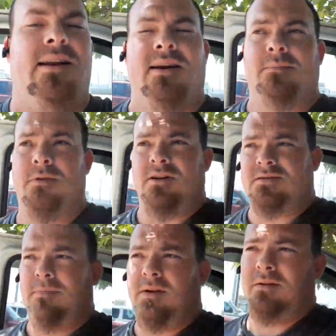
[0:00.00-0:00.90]
ended up
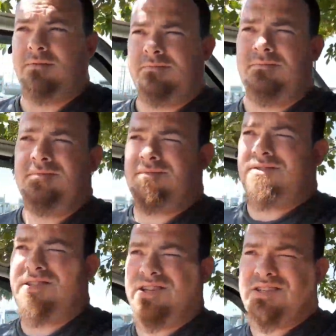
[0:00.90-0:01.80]
costing me
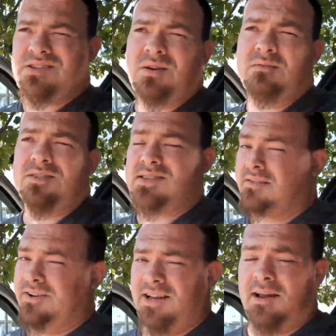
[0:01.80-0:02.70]
just over
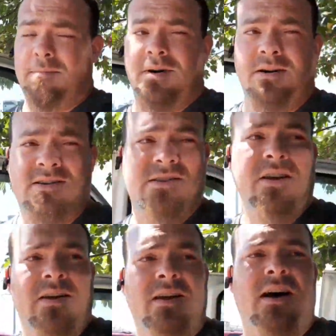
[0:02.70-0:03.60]
78 bucks.
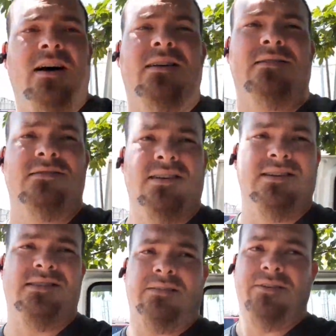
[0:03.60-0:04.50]
It was like
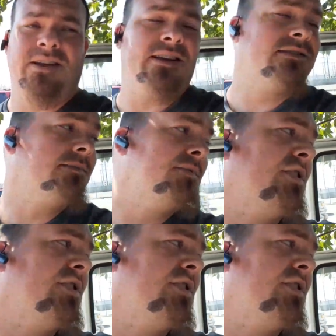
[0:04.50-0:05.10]
78 and some